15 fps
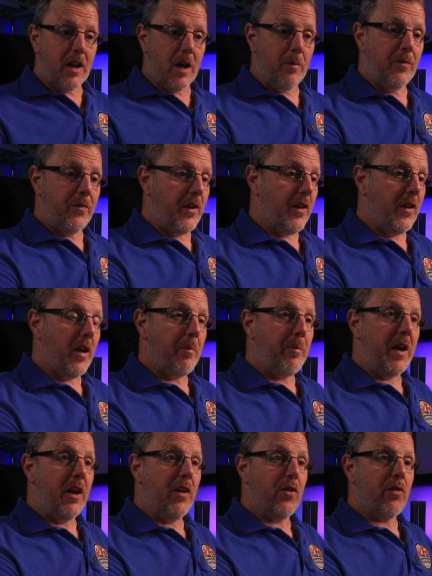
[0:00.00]
Comfy
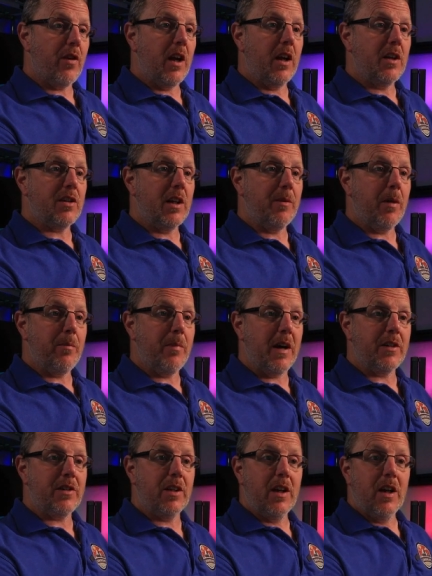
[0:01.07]
P three sleeping
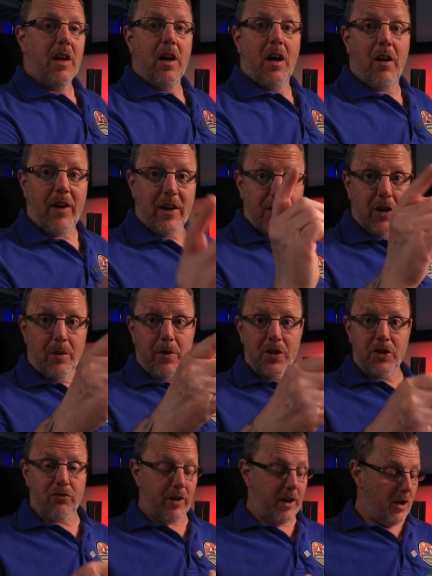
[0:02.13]
mat. I've actually got my
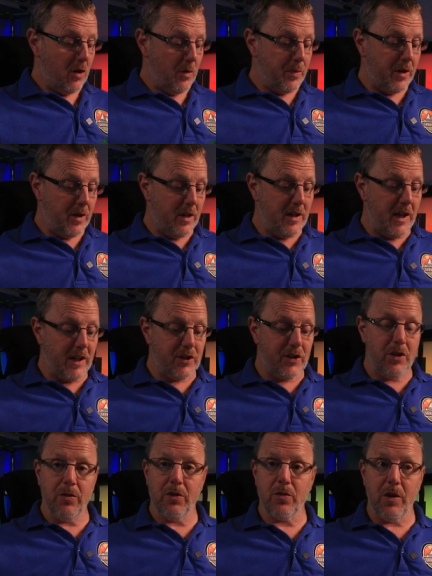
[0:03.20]
screen open
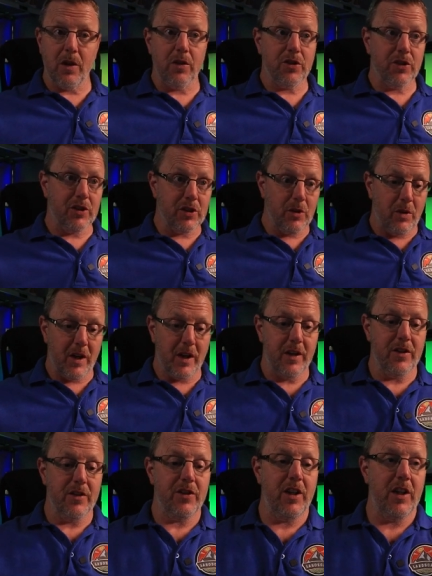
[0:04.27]
next to you as well, just so I
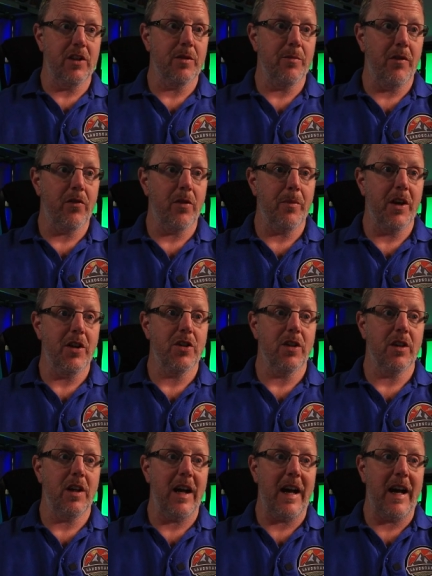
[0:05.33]
can see some
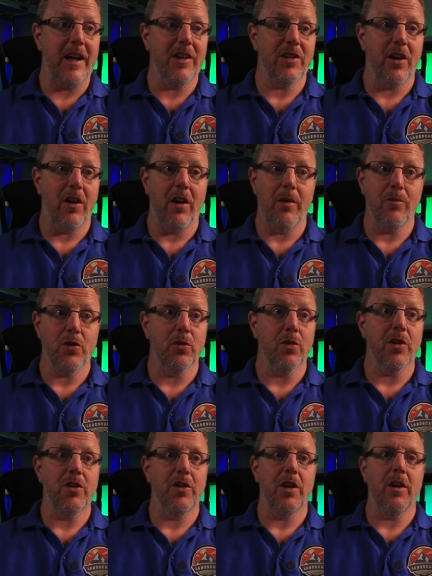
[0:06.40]
information as I'm
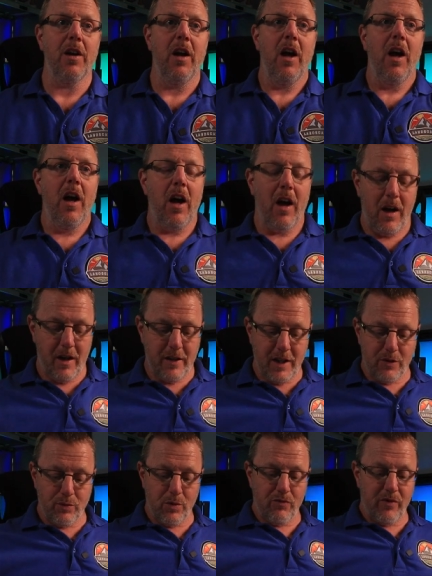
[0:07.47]
talking to you. Uh,
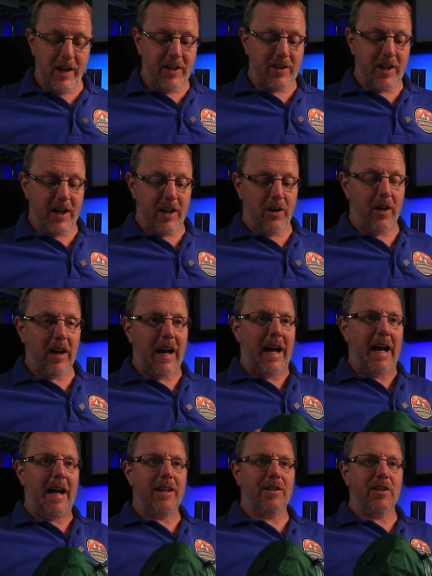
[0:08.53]
this will retail
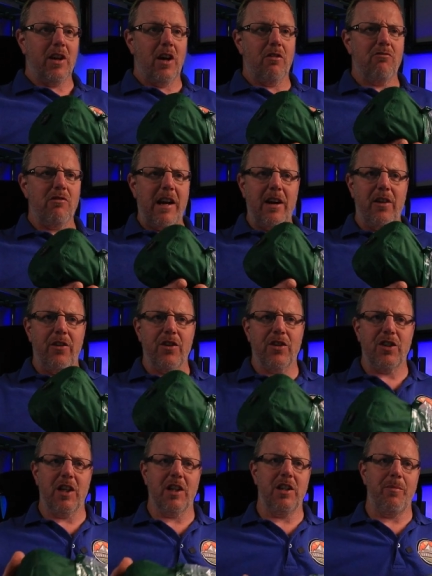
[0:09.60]
at around the
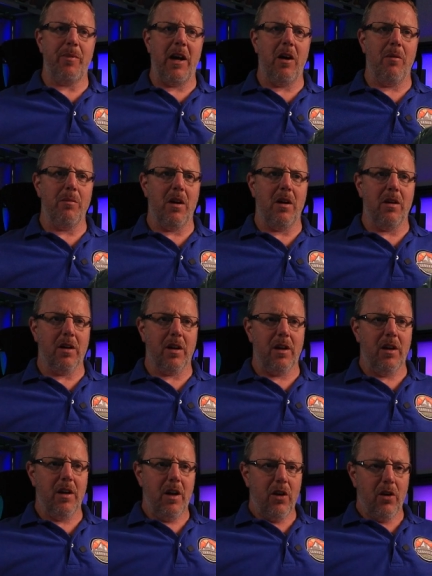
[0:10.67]
sixty pound
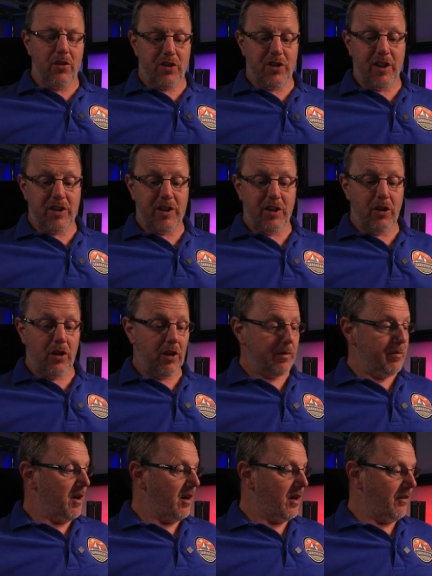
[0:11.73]
mark, or the sixty dollar
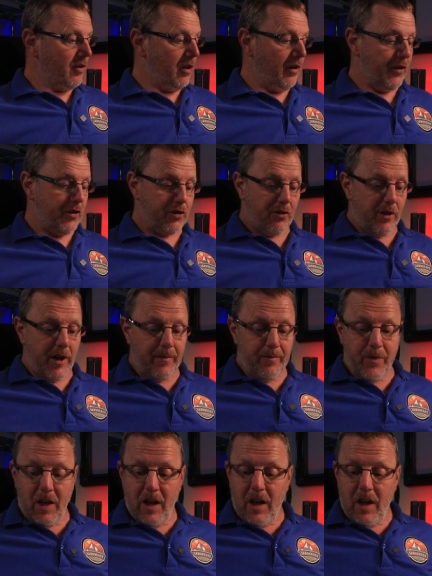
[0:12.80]
mark I've got on the screen.